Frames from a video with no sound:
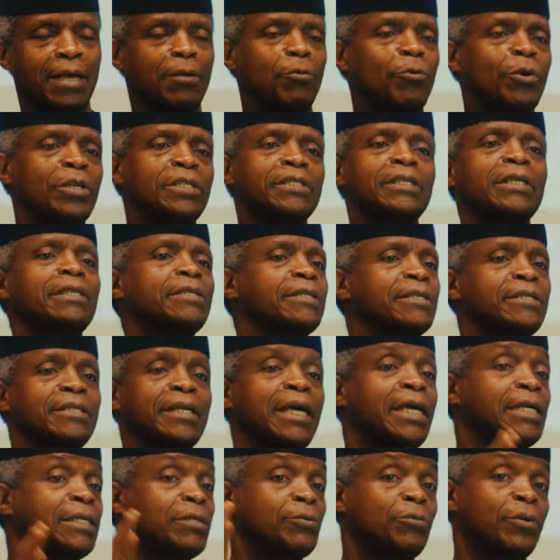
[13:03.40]
that Western
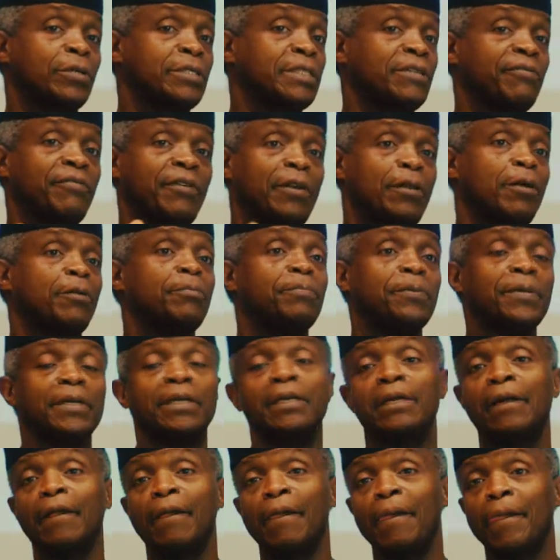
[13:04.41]
society was
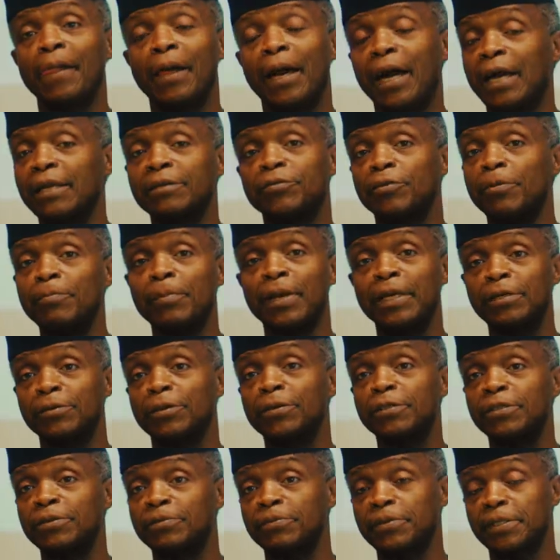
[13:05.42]
developing at
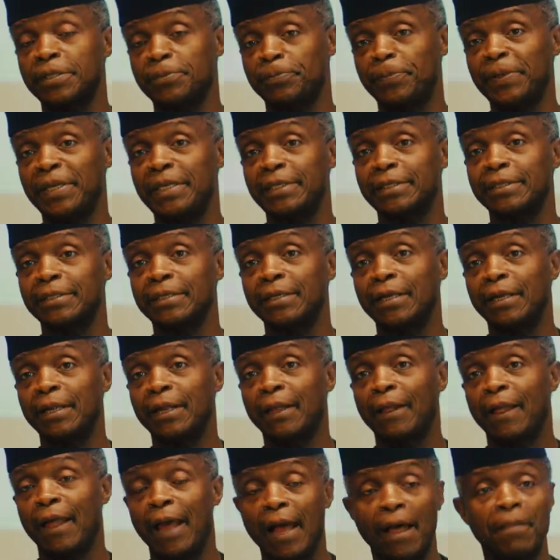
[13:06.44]
tremendous speed,
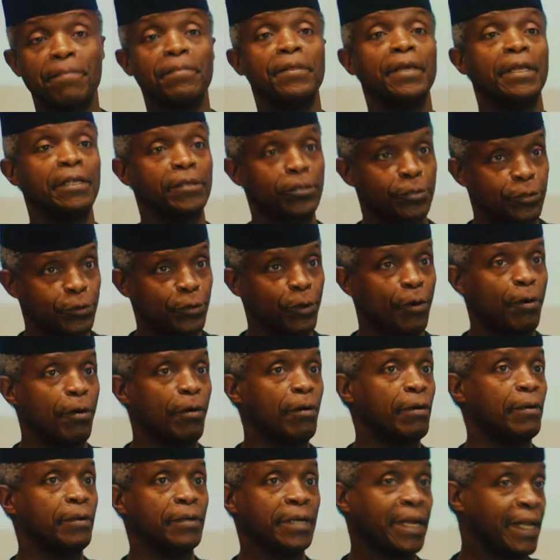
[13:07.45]
and they
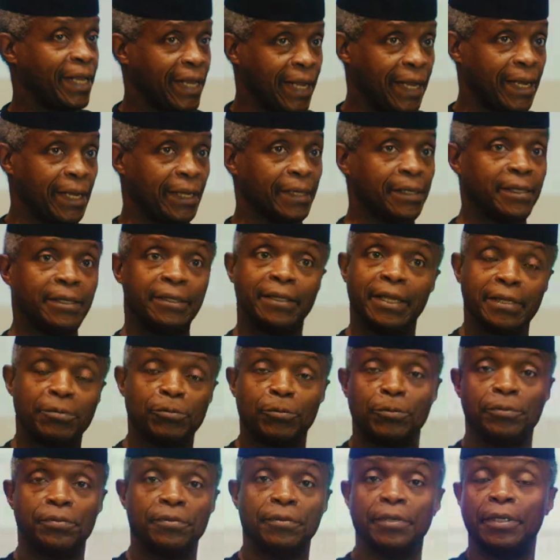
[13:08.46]
saw clearly that
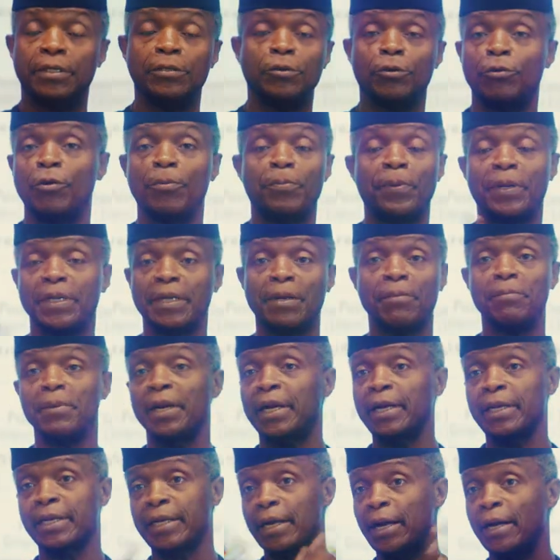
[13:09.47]
Europe and
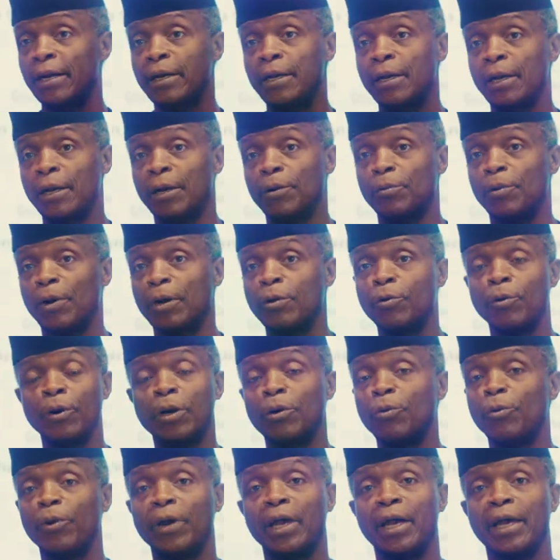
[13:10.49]
America were
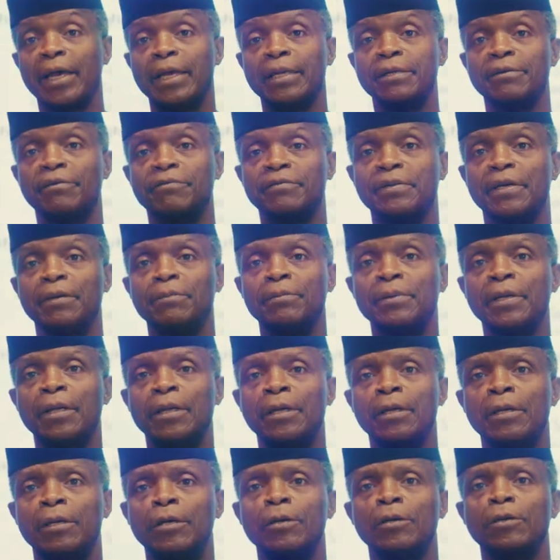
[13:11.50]
going way ahead of them.
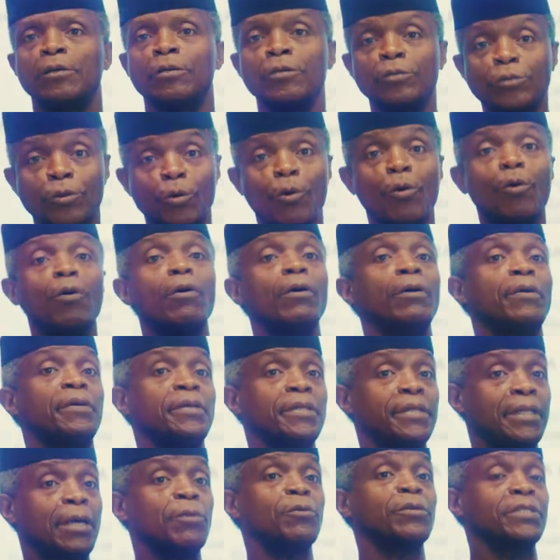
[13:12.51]
So
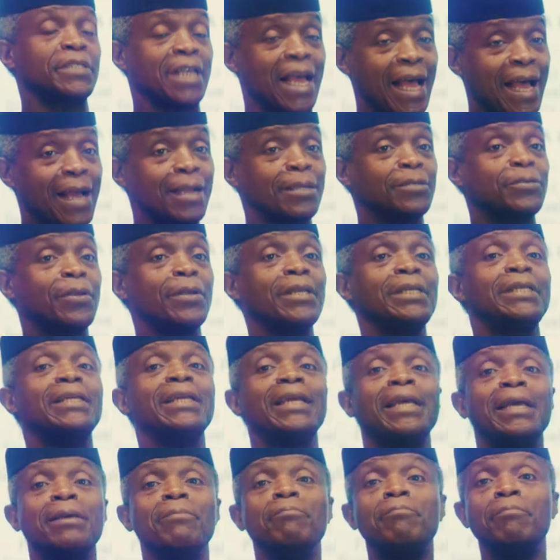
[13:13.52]
there was
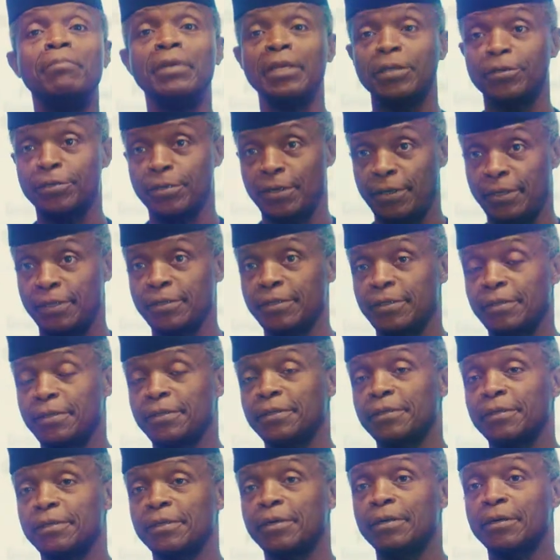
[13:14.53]
actually a mission
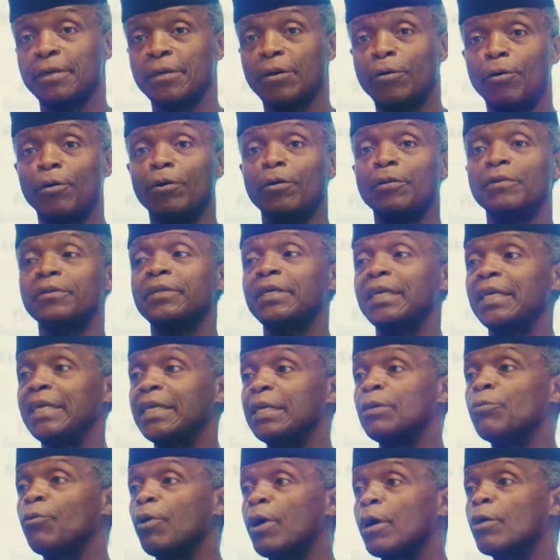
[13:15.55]
called the
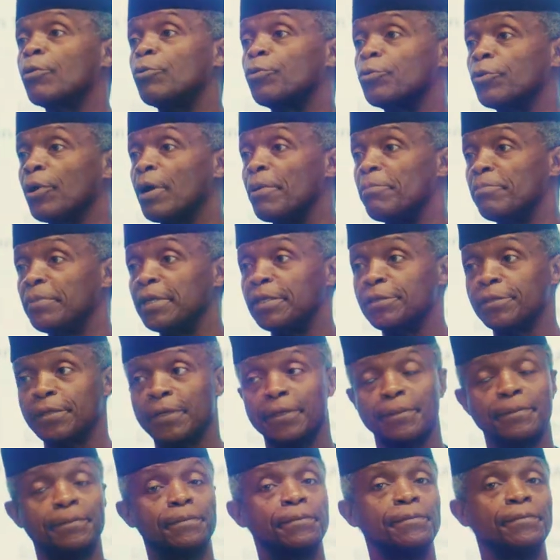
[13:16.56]
Iwakura
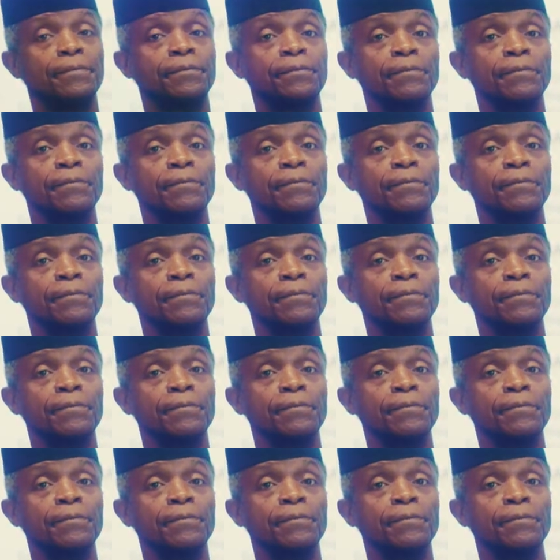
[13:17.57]
Mission,